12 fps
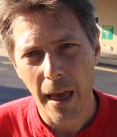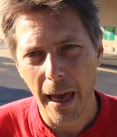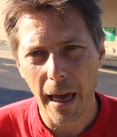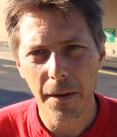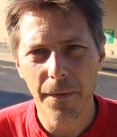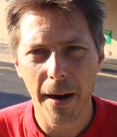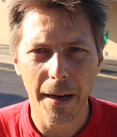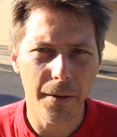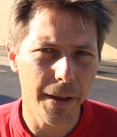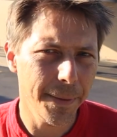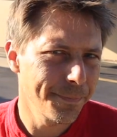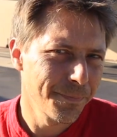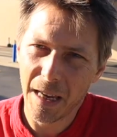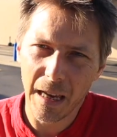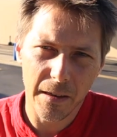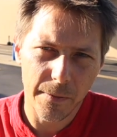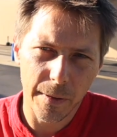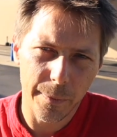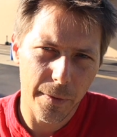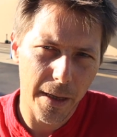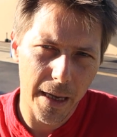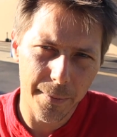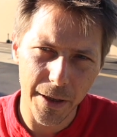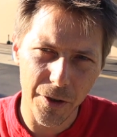And finally, it gives people
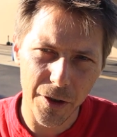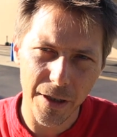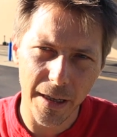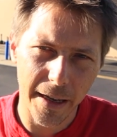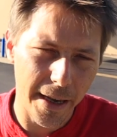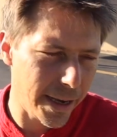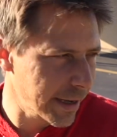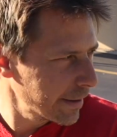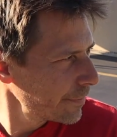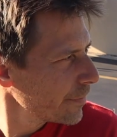like me just a kick.